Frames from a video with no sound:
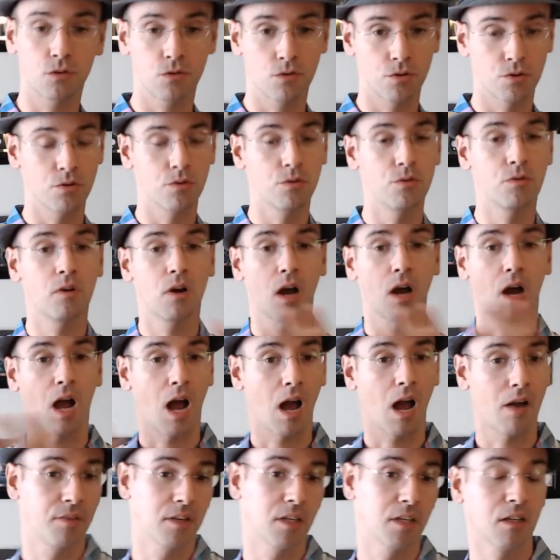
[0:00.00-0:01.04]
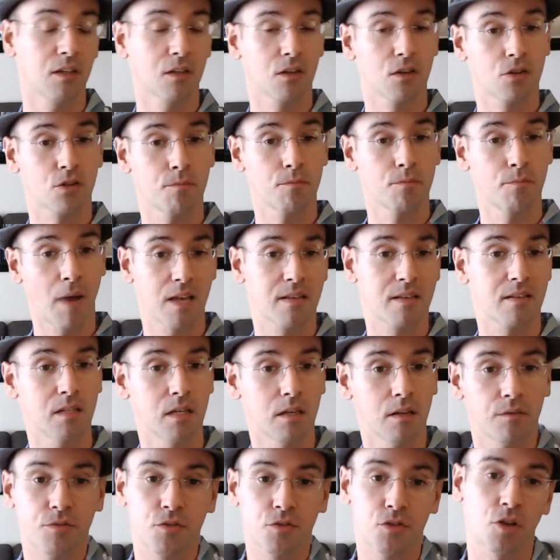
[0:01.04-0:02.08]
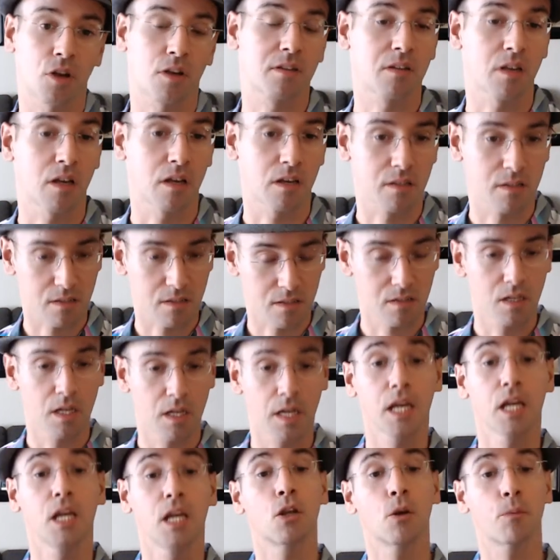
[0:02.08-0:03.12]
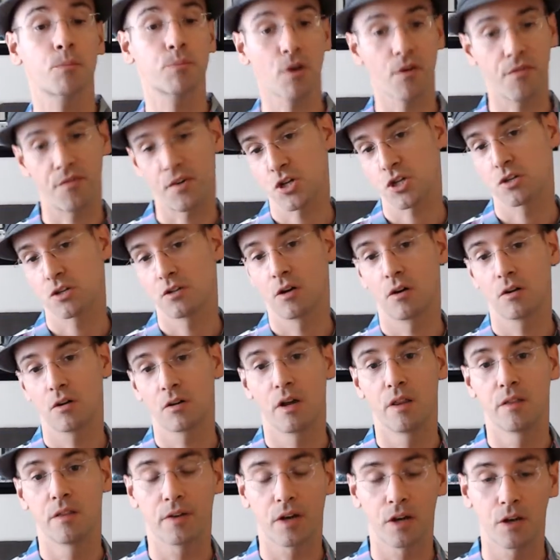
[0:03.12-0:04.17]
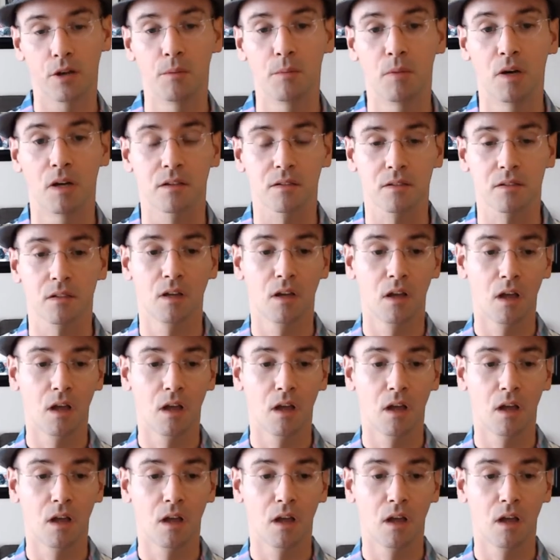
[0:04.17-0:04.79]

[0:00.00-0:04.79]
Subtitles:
to having massive success in a professional environment.